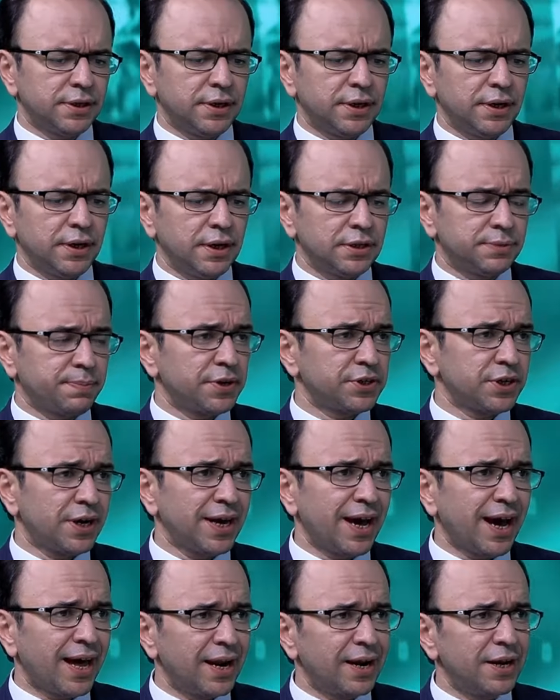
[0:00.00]
the
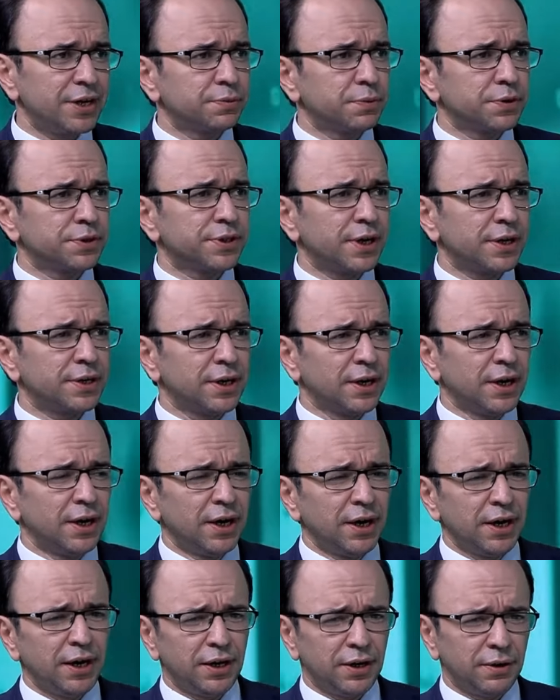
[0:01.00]
Azerbaijani analysts was that
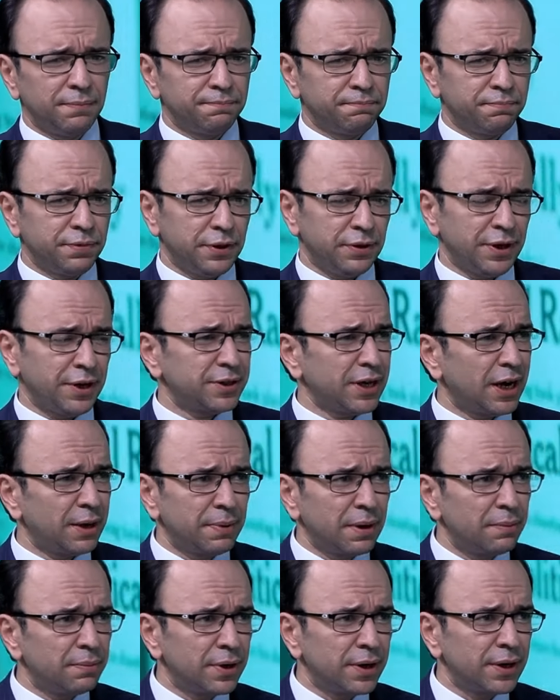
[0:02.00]
United
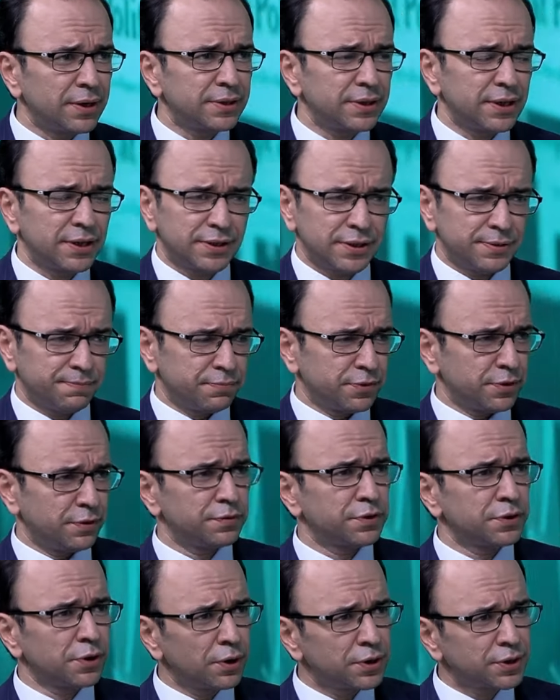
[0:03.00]
Arab Emirates is a sort
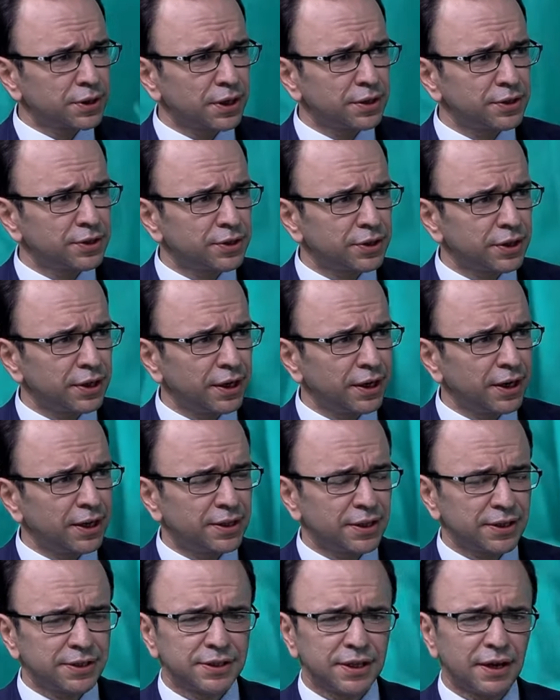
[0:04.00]
of third country.
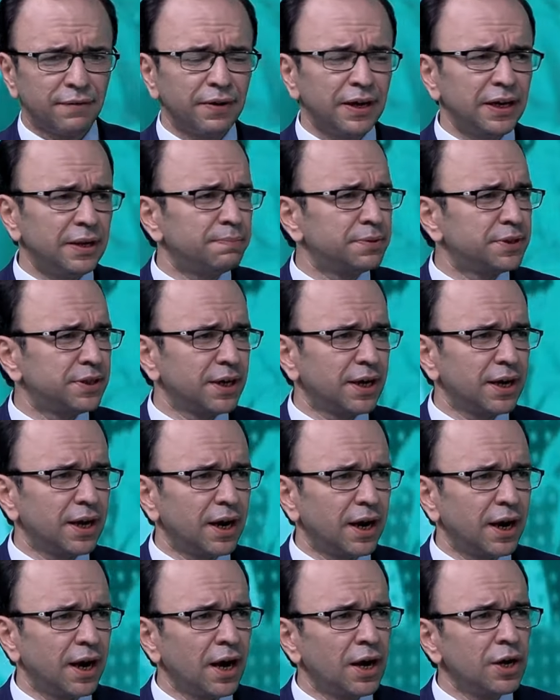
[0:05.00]
It doesn't have any
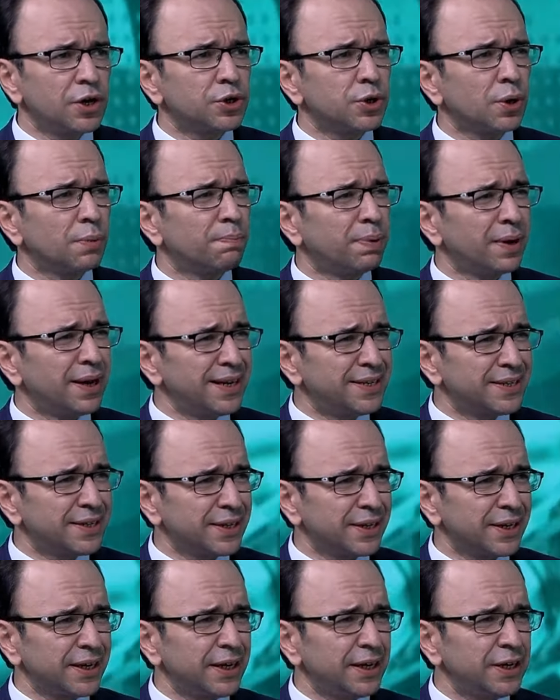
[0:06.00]
particular
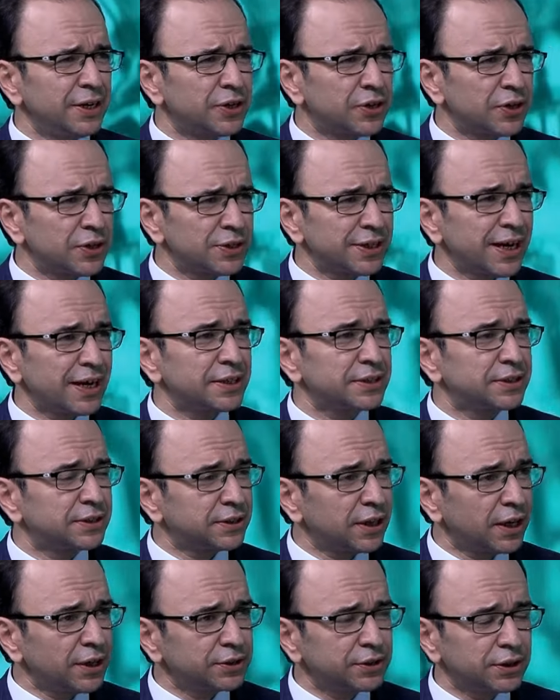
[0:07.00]
geopolitical interest as
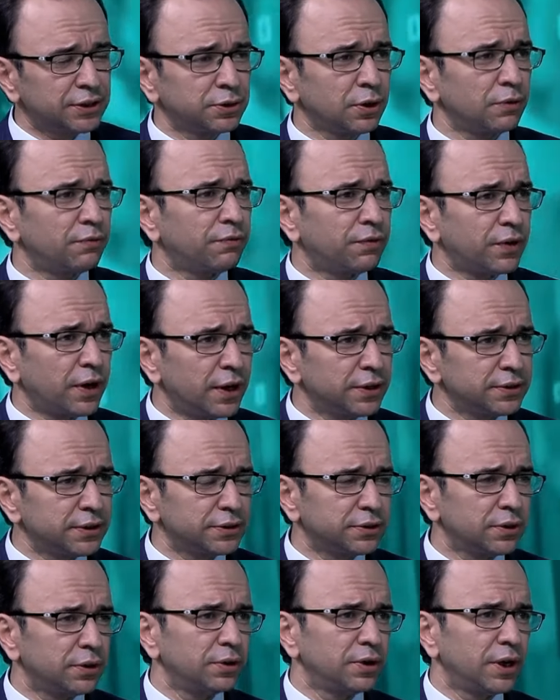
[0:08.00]
such. It's not France,
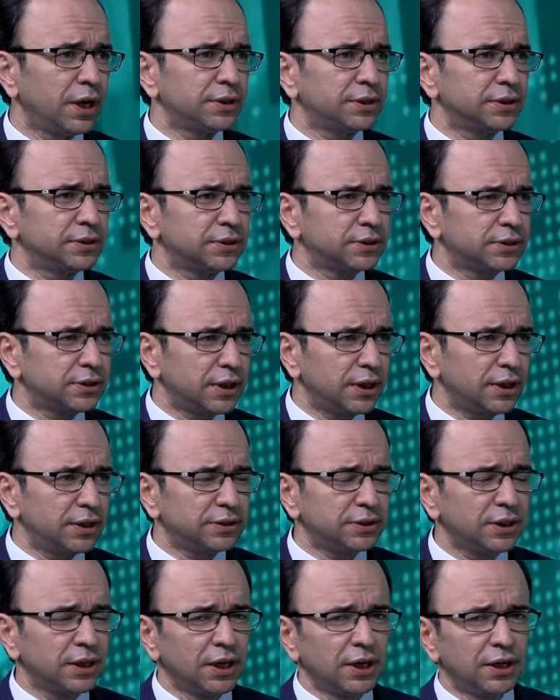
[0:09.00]
it's not United
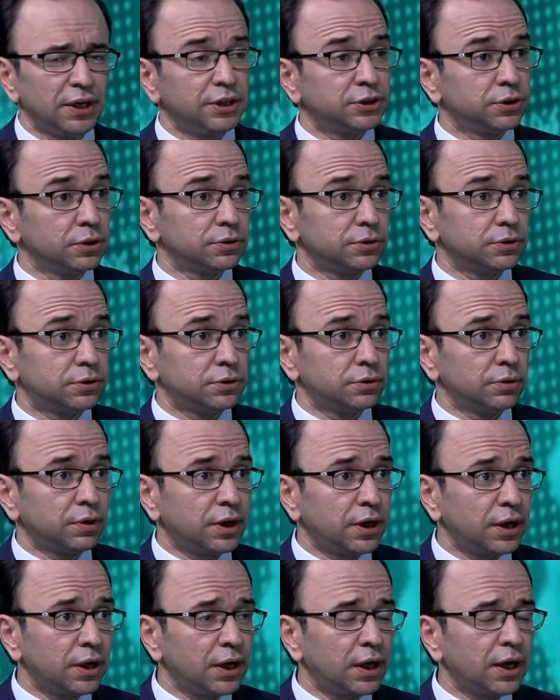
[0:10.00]
States, it's not
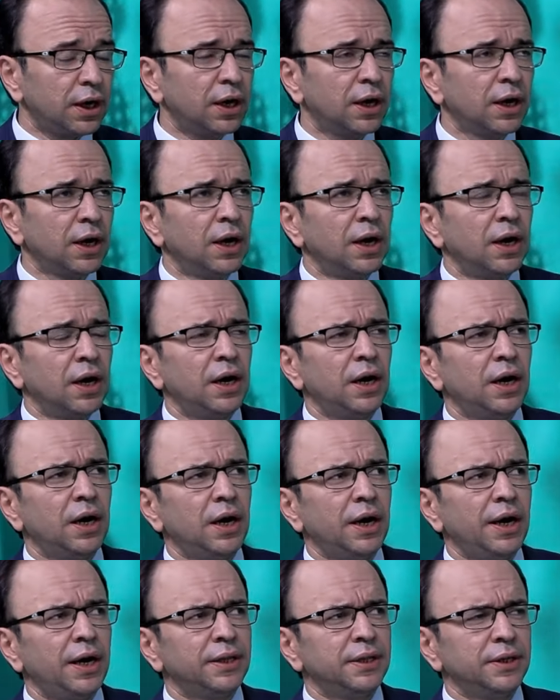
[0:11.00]
Turkey.
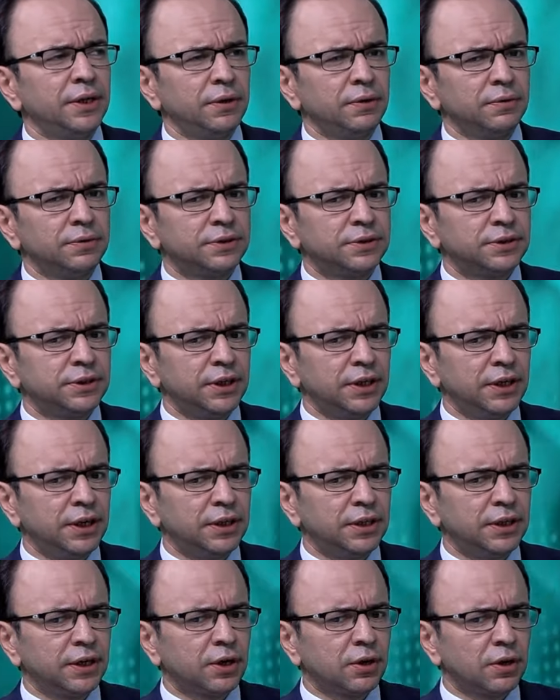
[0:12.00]
And you see
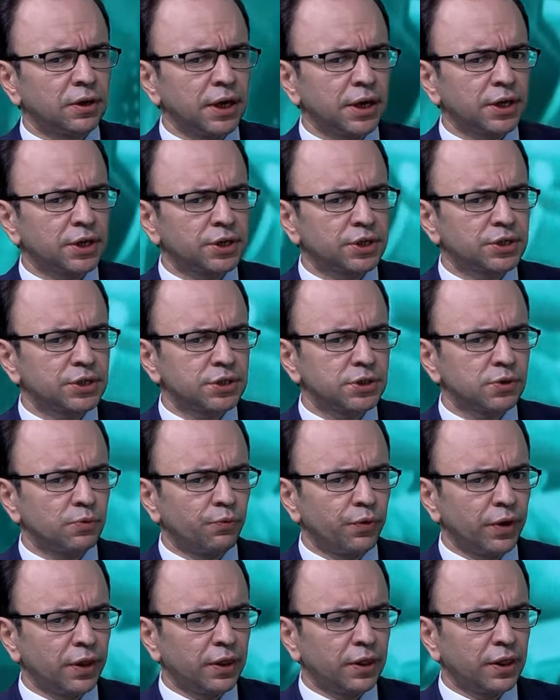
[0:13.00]
the
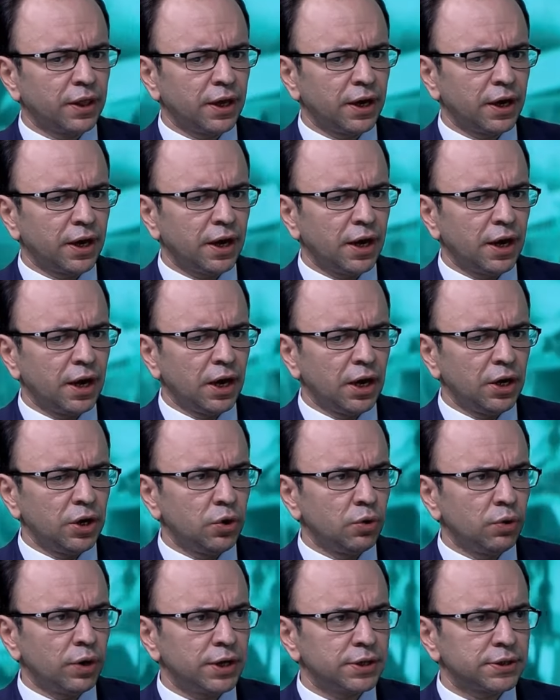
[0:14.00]
connection with the
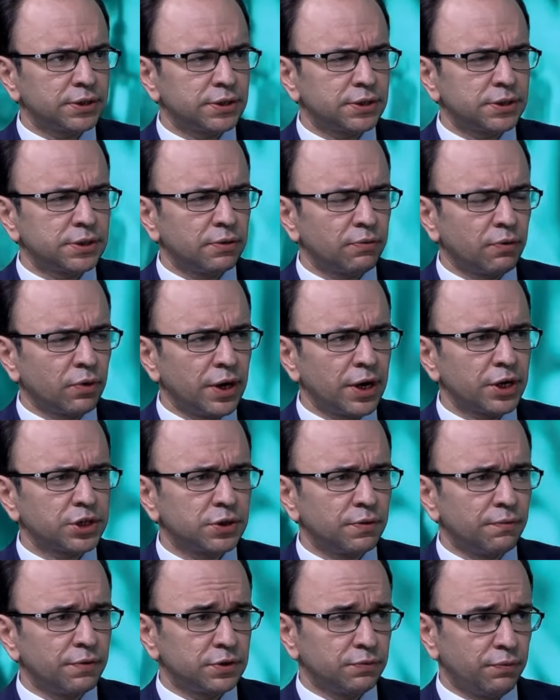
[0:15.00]
US,
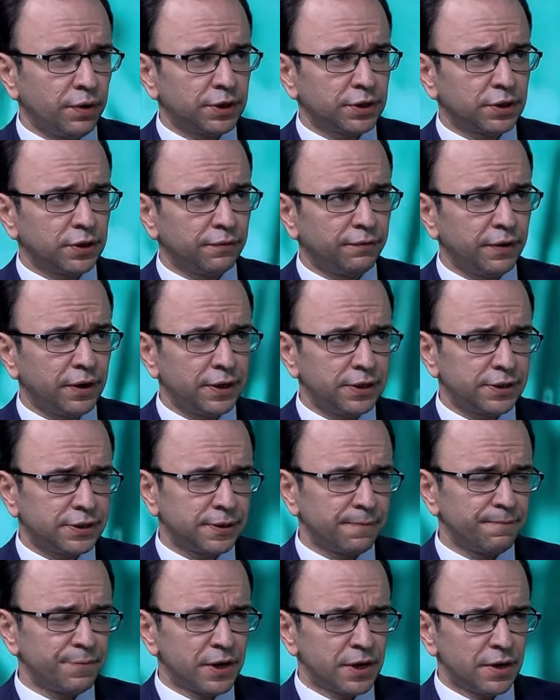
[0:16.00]
connection with Witkoff and
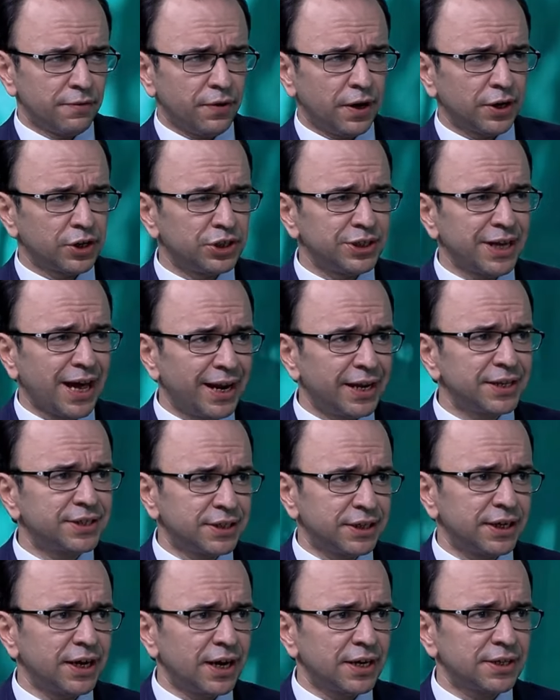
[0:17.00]
his
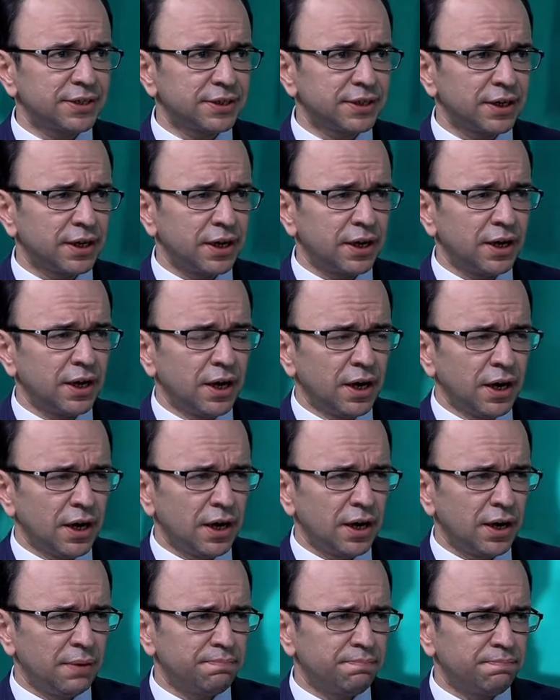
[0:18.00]
functionality as a
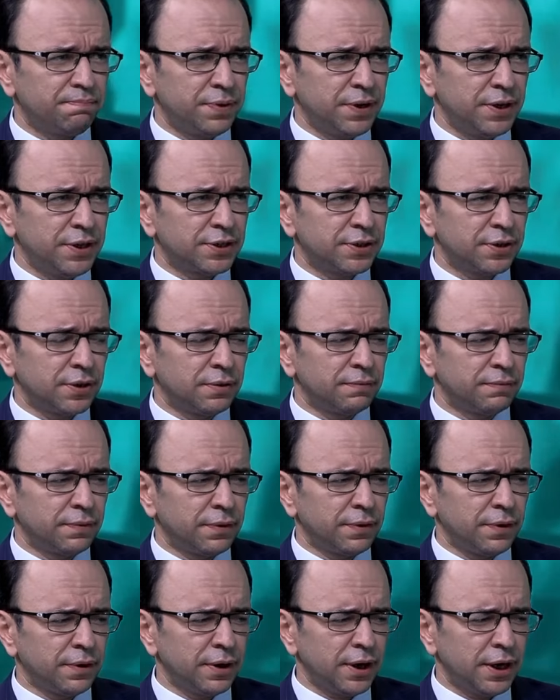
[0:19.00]
peace
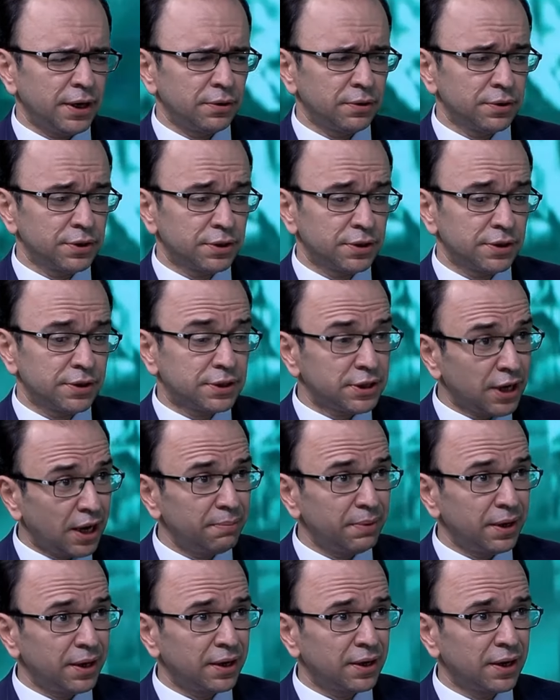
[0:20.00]
envoy, and also
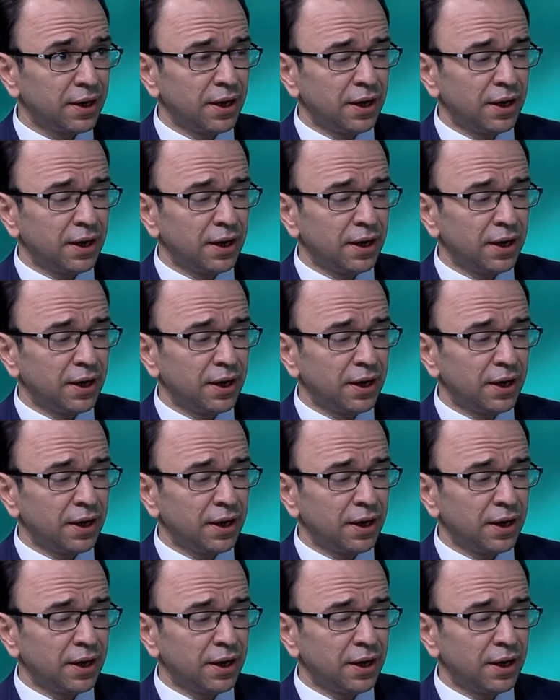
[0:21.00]
timing.